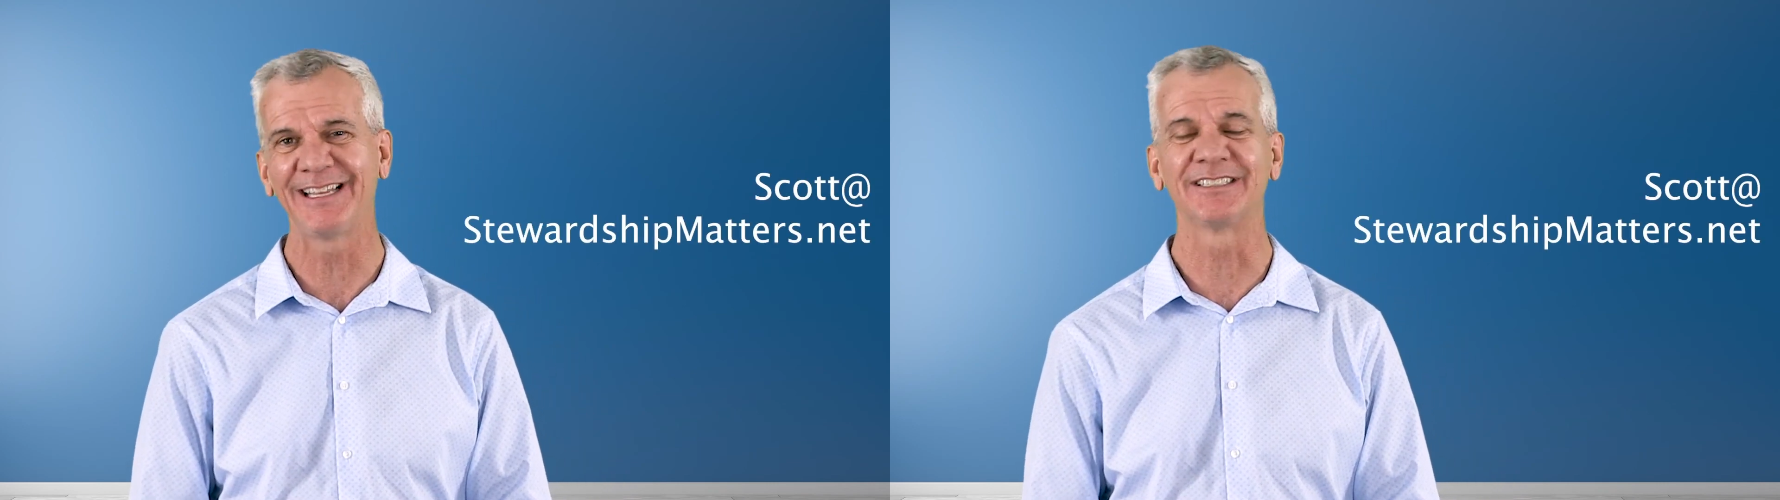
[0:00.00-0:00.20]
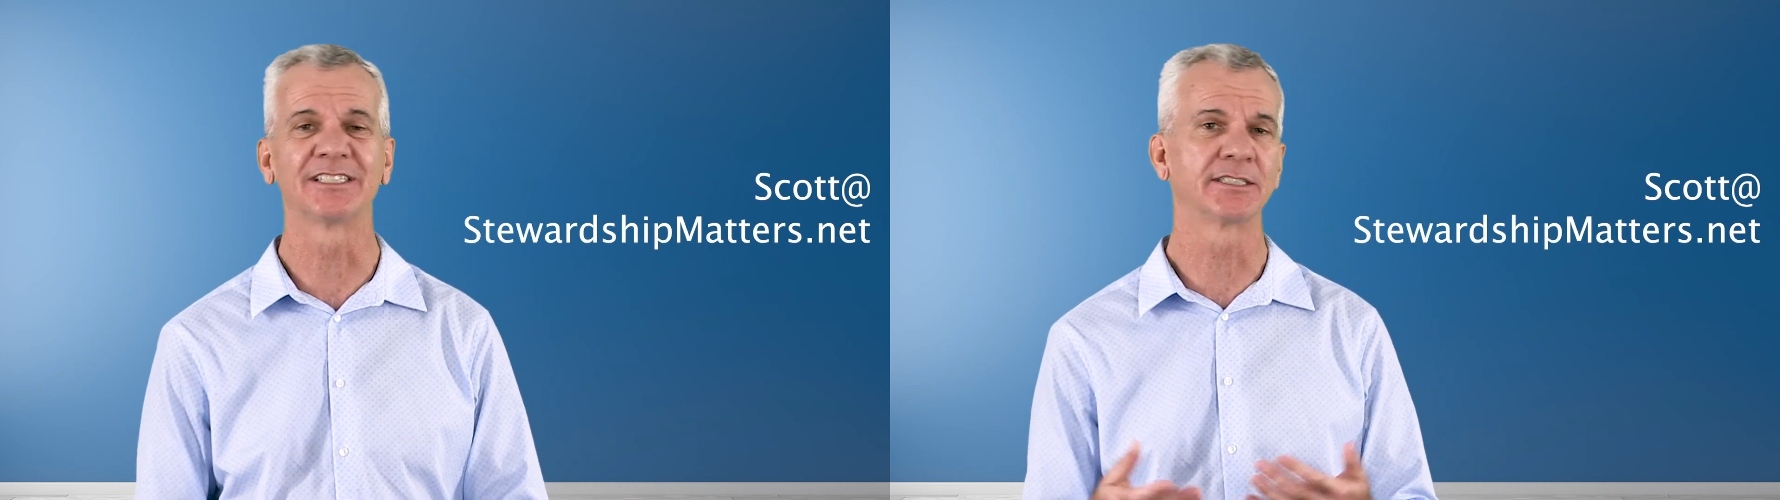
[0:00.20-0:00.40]

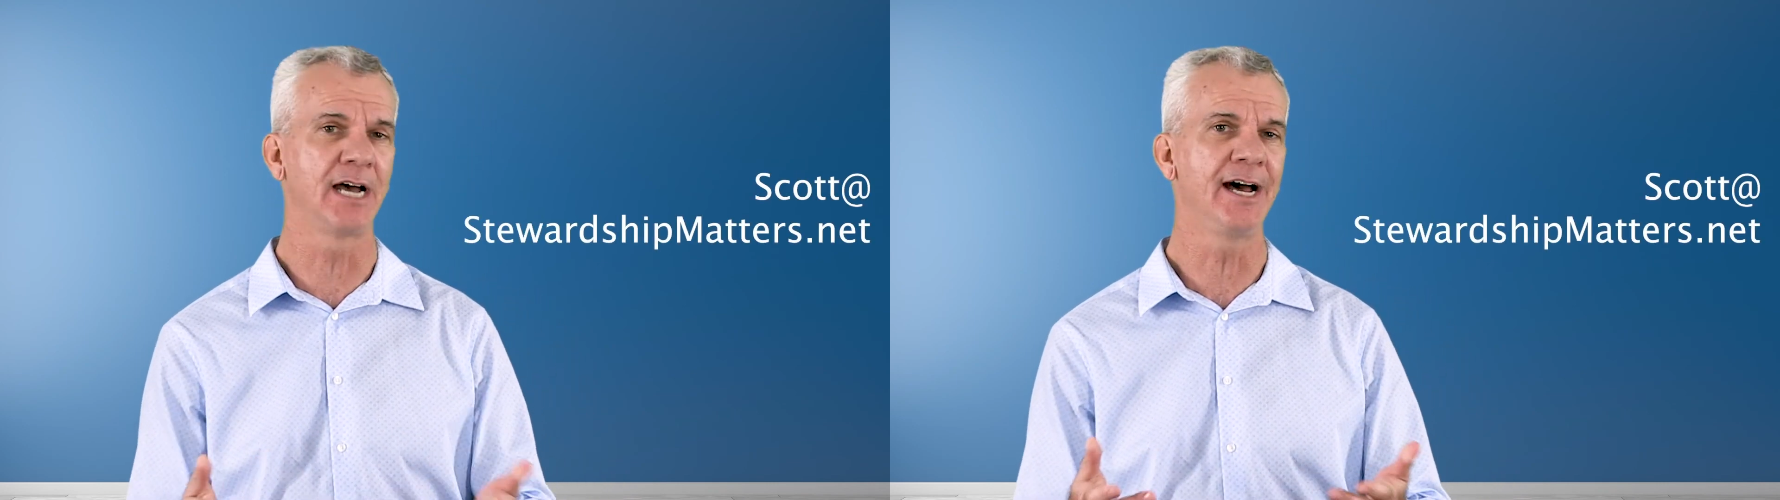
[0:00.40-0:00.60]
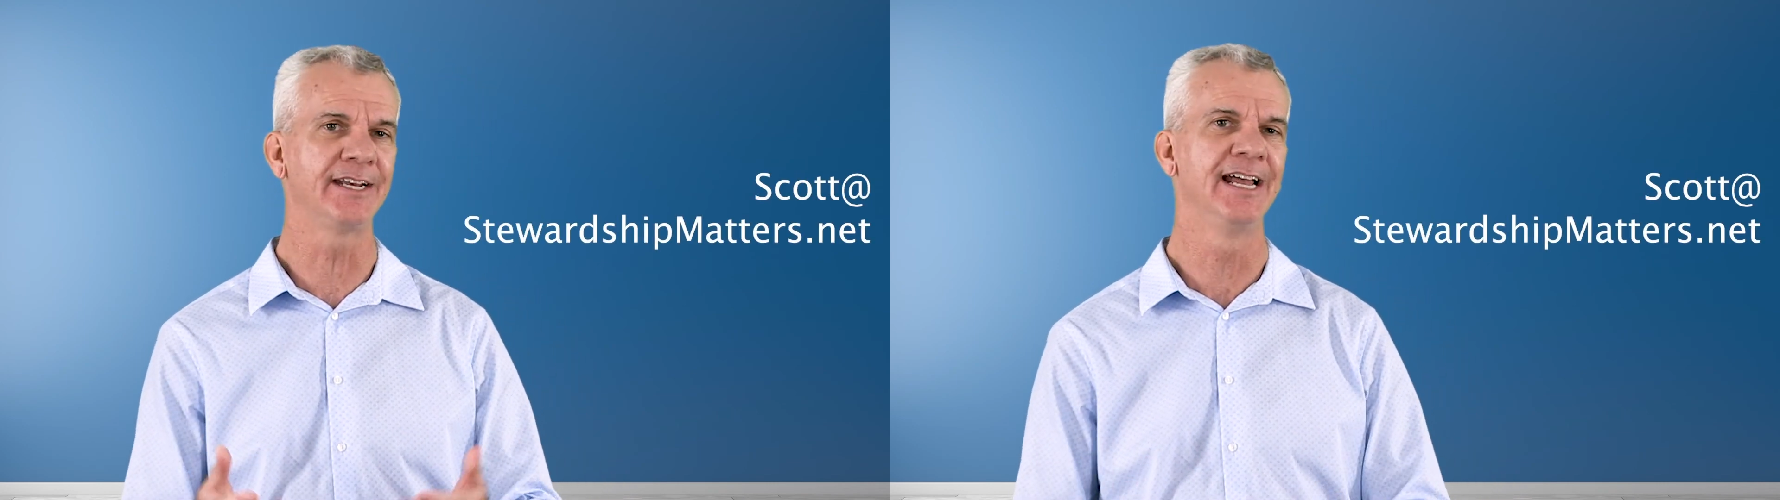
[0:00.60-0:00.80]
That's
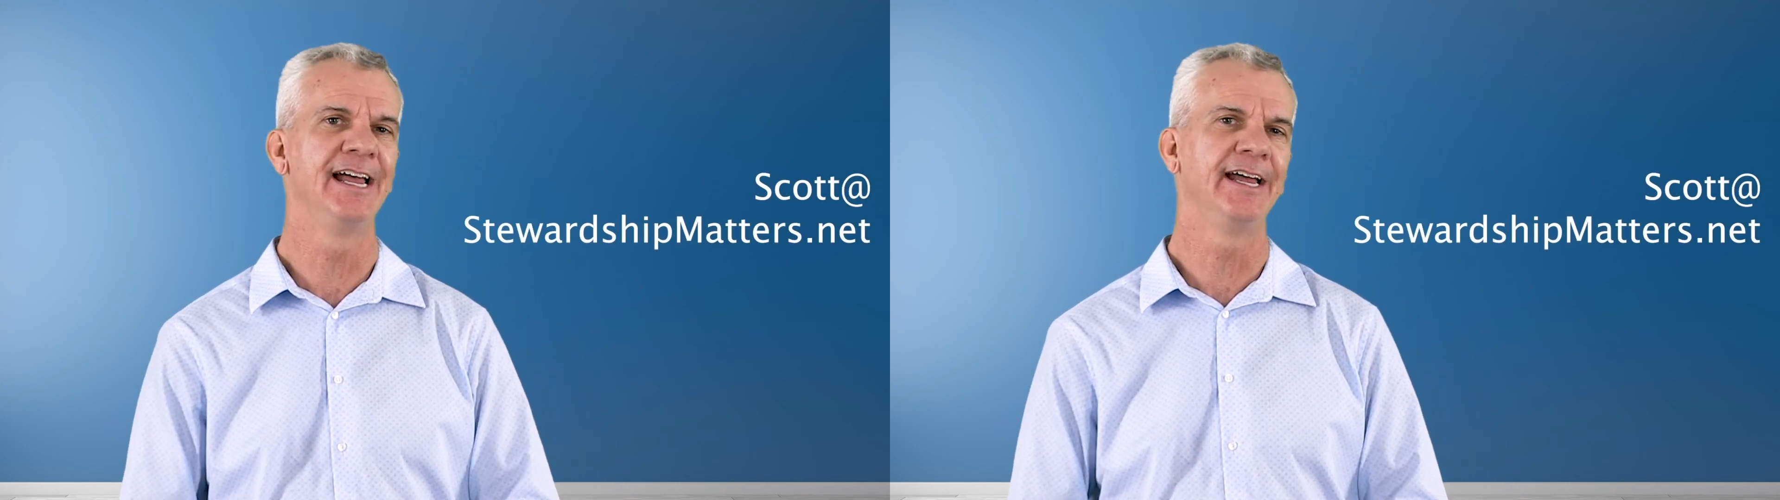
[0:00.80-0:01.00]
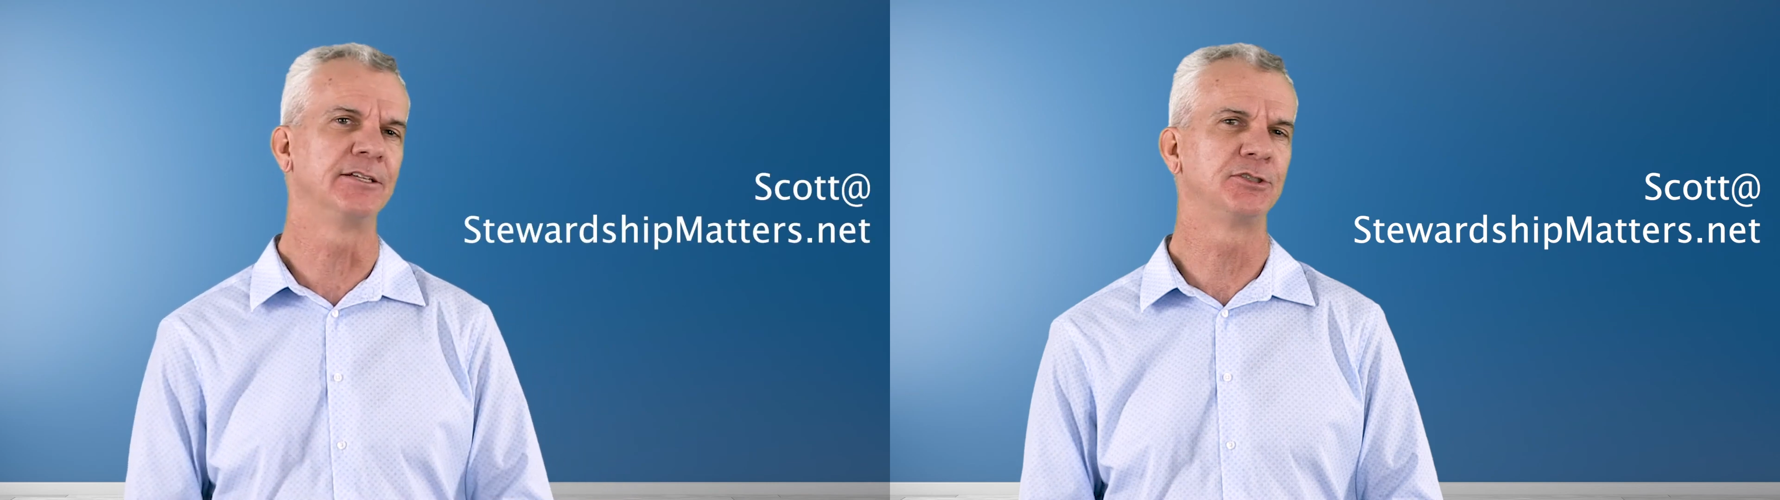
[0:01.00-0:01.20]
Scott at